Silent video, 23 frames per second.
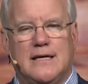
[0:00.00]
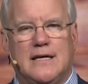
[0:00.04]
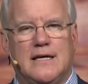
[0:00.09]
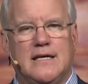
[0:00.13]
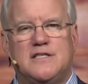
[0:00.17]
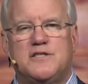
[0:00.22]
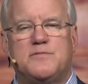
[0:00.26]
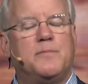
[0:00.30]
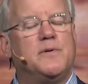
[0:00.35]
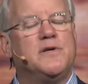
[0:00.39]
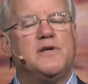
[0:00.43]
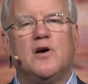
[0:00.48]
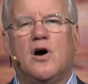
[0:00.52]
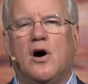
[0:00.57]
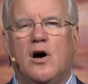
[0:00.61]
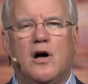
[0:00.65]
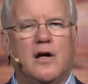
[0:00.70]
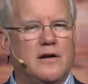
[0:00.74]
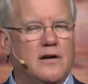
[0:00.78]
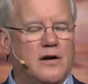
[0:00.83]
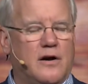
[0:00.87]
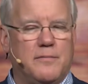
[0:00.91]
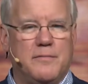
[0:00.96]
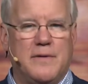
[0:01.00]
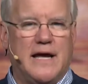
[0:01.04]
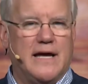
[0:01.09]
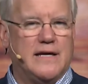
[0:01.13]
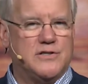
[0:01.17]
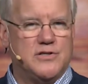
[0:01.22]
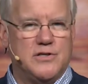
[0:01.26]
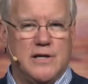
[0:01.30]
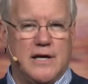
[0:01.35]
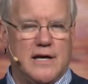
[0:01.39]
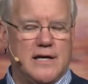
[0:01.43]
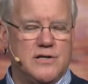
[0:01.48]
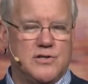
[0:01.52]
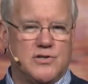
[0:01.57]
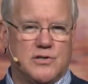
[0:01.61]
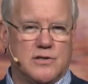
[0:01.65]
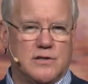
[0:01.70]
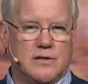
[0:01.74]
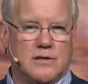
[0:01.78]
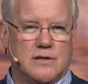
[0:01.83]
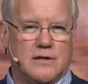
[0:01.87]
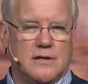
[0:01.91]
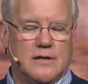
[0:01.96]
it's beyond our
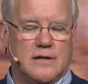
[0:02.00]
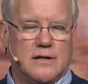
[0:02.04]
imagination.